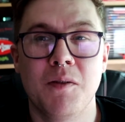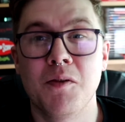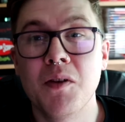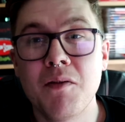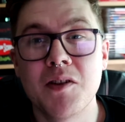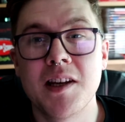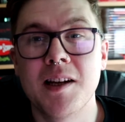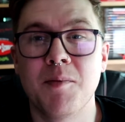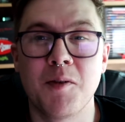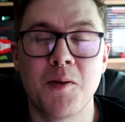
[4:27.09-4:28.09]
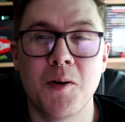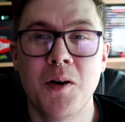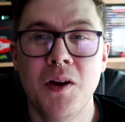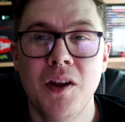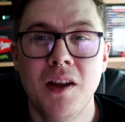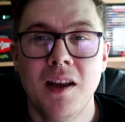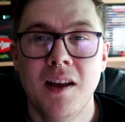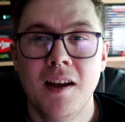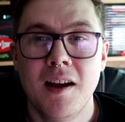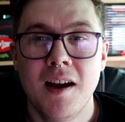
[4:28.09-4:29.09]
If you've never seen it before,
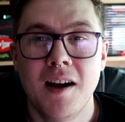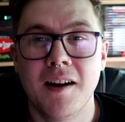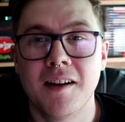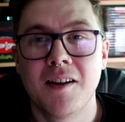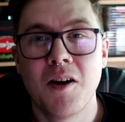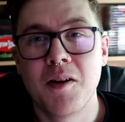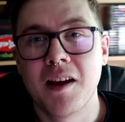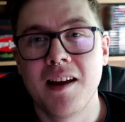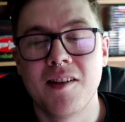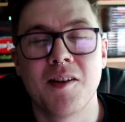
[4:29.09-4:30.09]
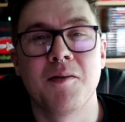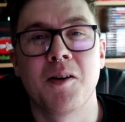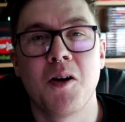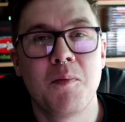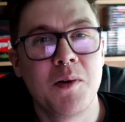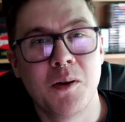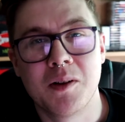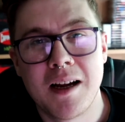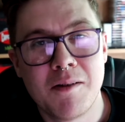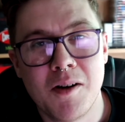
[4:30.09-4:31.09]
go and get yourself a copy or
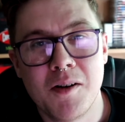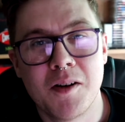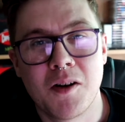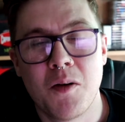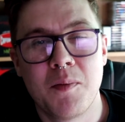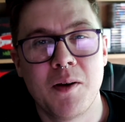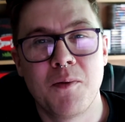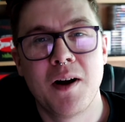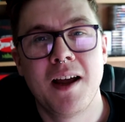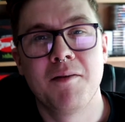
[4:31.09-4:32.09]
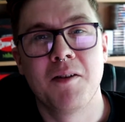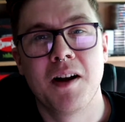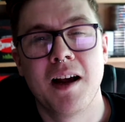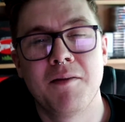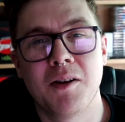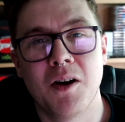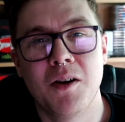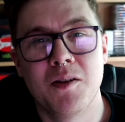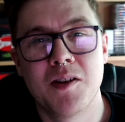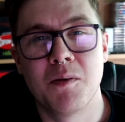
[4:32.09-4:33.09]
download a copy or whatever and have a
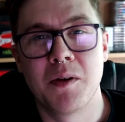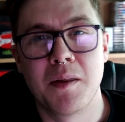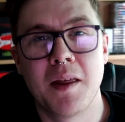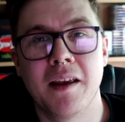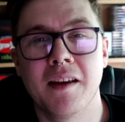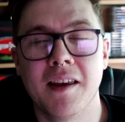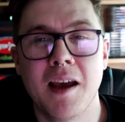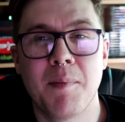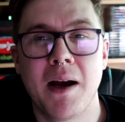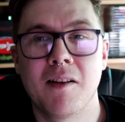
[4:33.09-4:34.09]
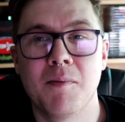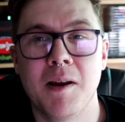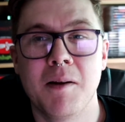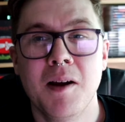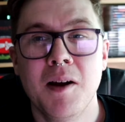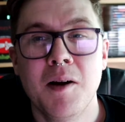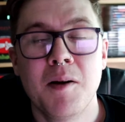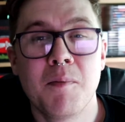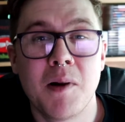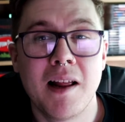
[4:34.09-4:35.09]
go, see what you think and get back to me.
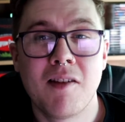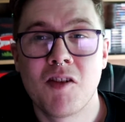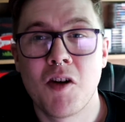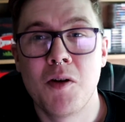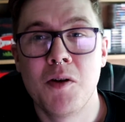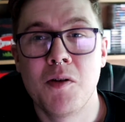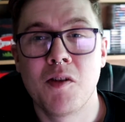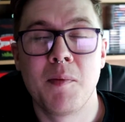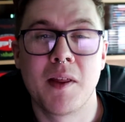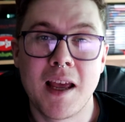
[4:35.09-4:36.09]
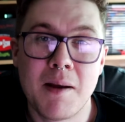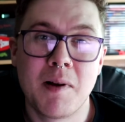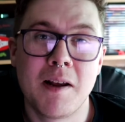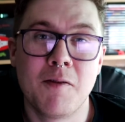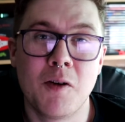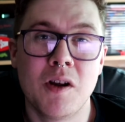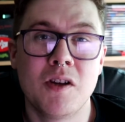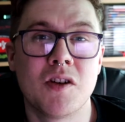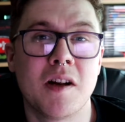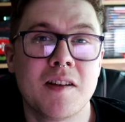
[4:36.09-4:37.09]
But let's show you some of the gameplay
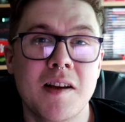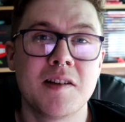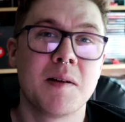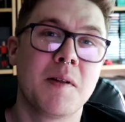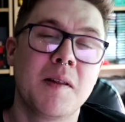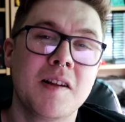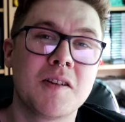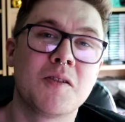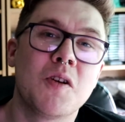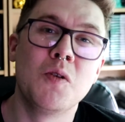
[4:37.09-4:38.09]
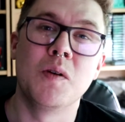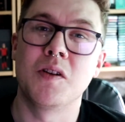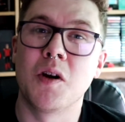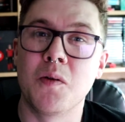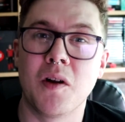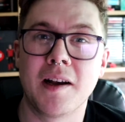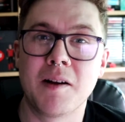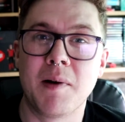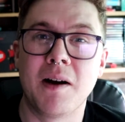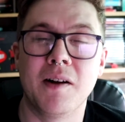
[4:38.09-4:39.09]
footage and I'll tell you some of the things I do and don't like
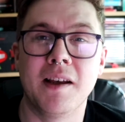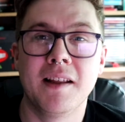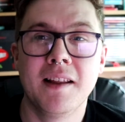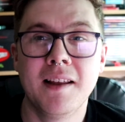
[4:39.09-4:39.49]
about it.